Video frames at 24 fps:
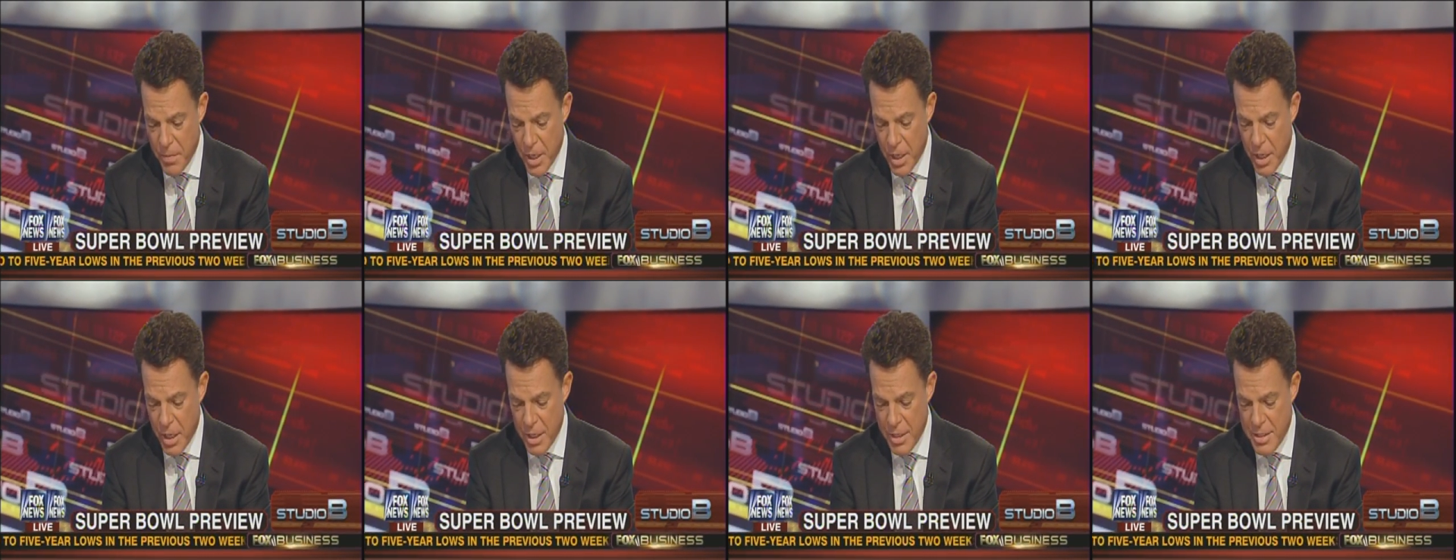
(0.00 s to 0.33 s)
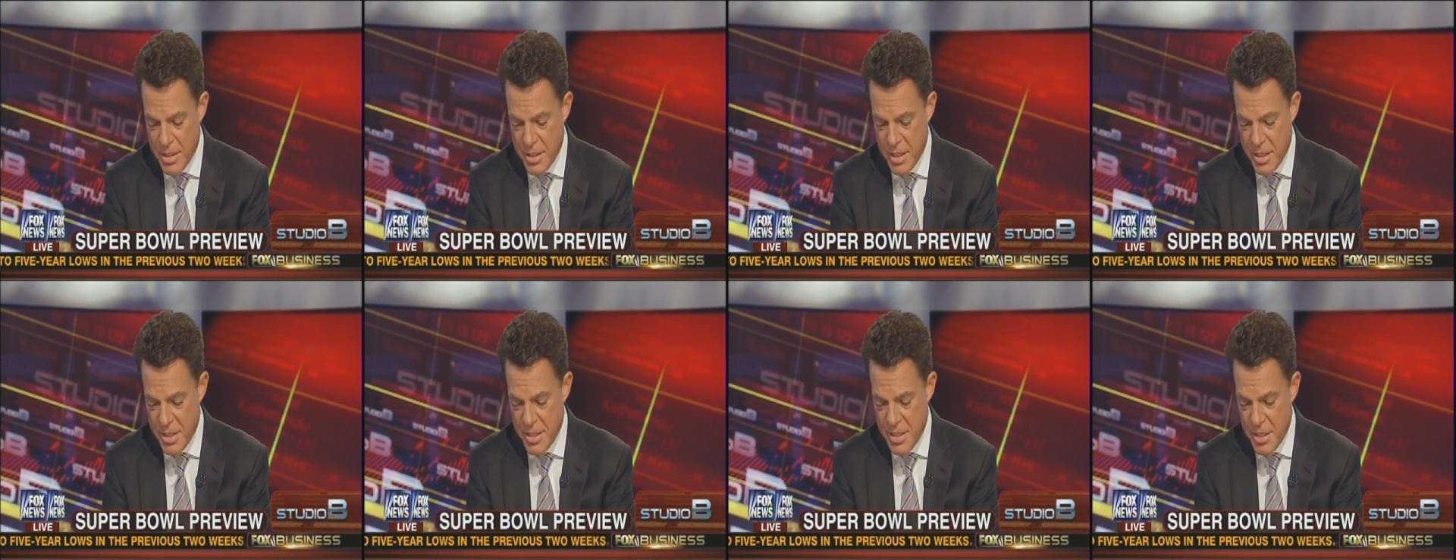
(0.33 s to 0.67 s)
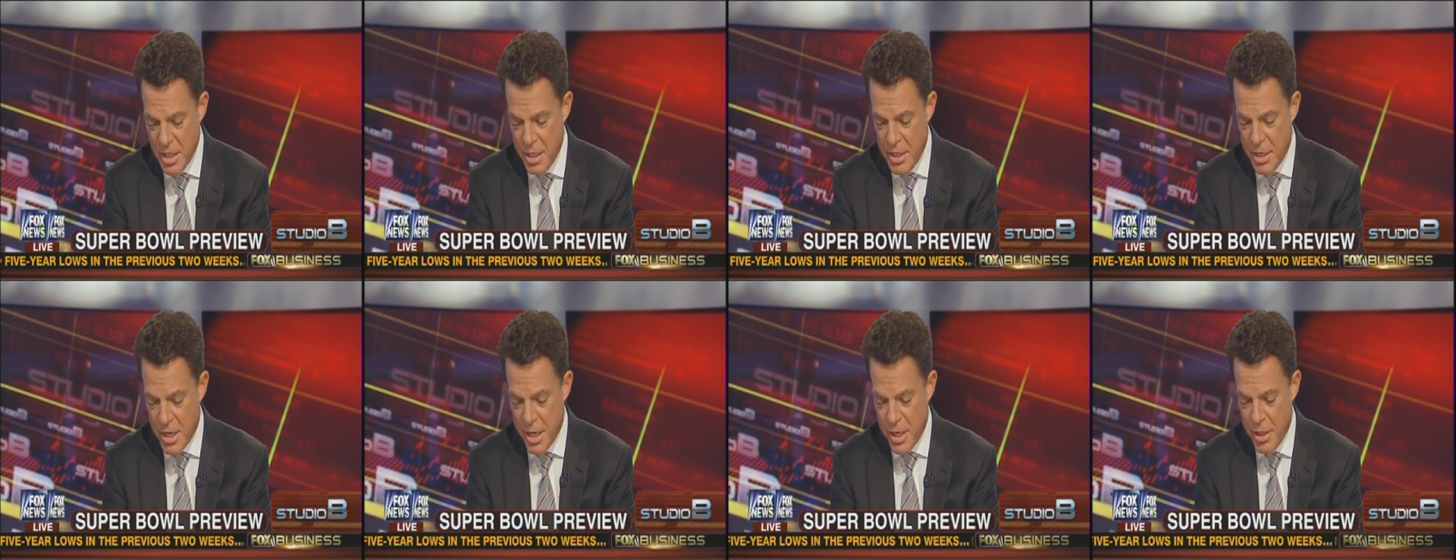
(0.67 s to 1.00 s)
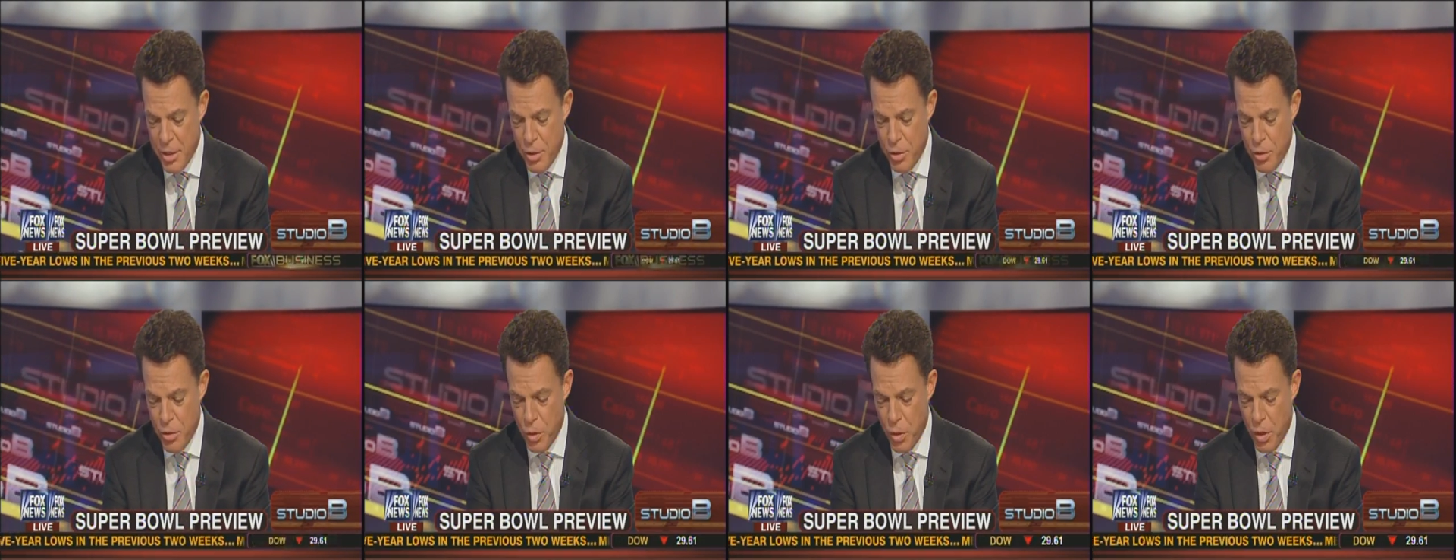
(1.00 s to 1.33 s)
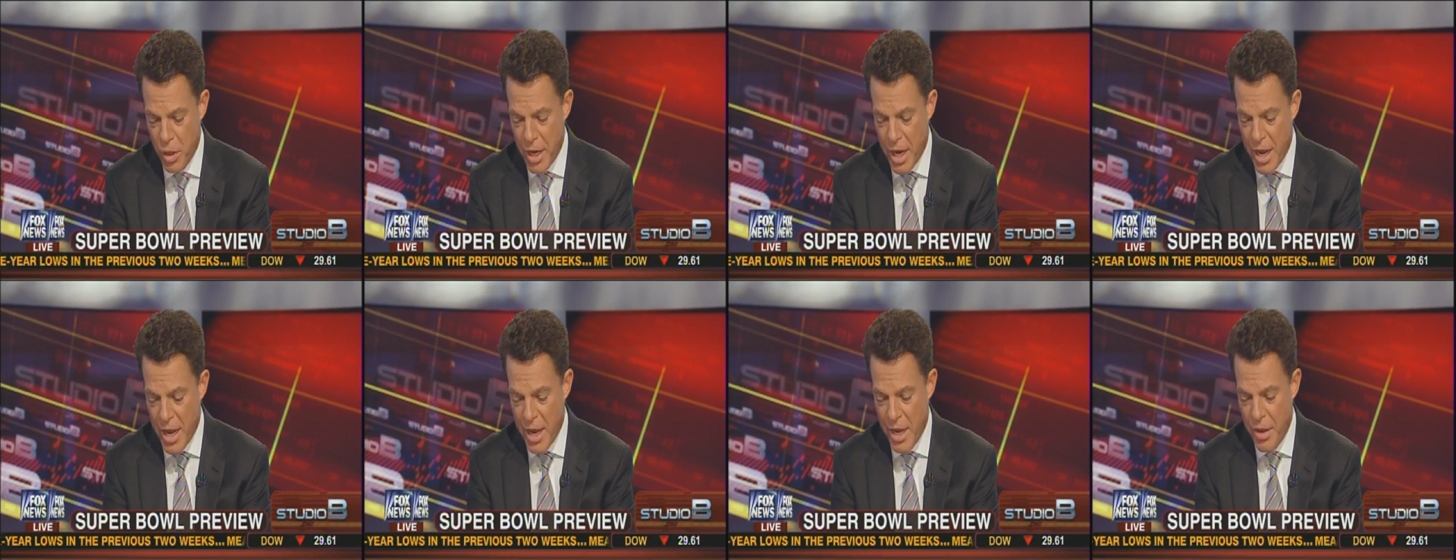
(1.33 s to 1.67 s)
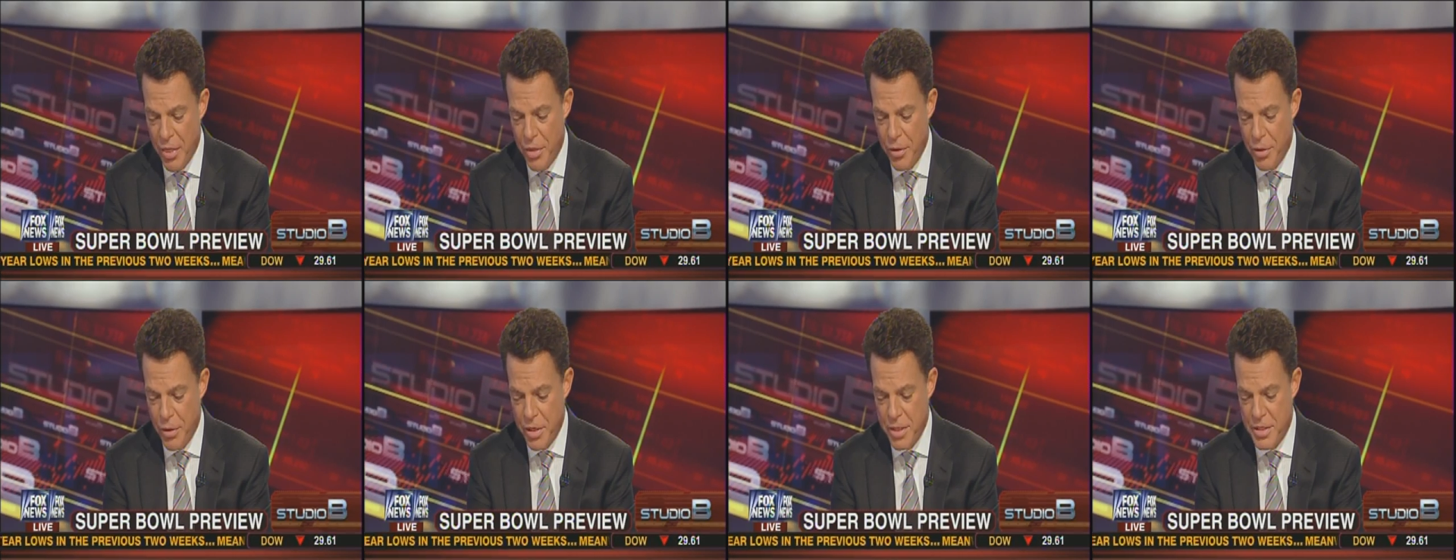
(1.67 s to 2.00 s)
let's see, Sunday in New York,
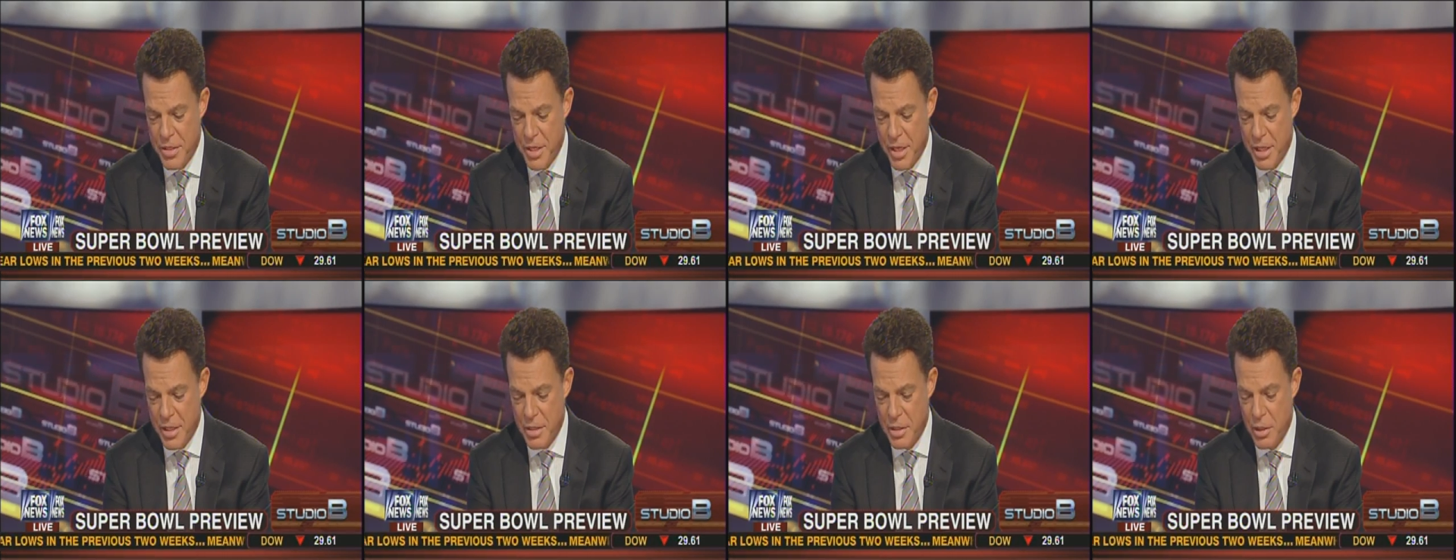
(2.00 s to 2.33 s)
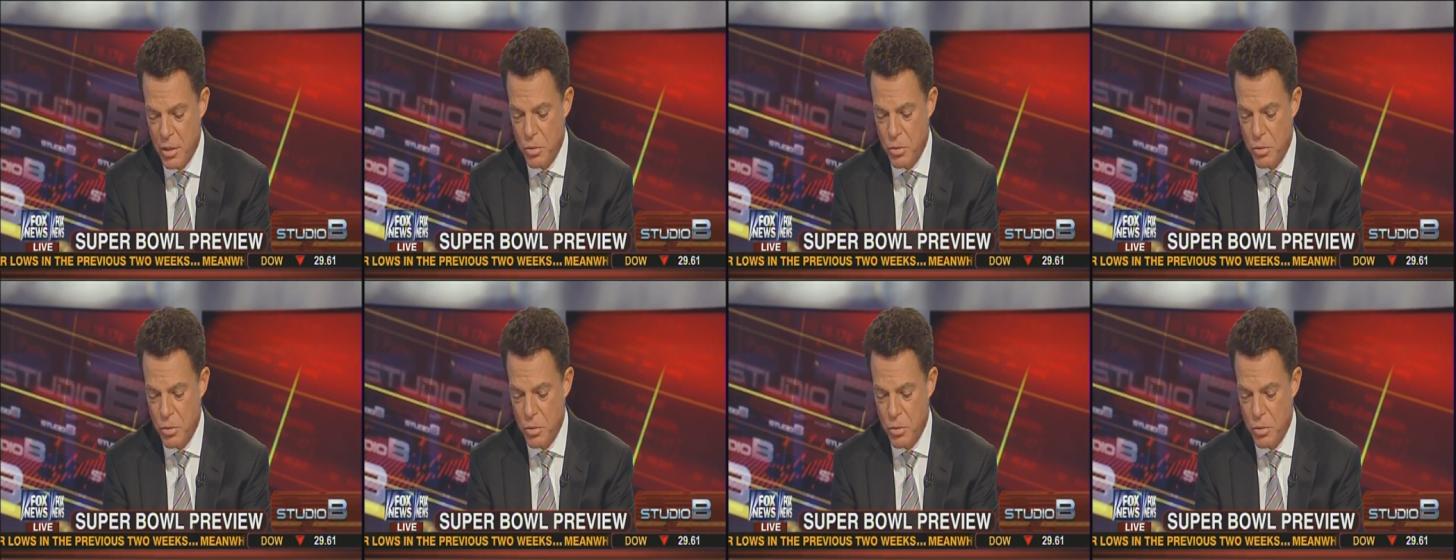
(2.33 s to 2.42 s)
high 36,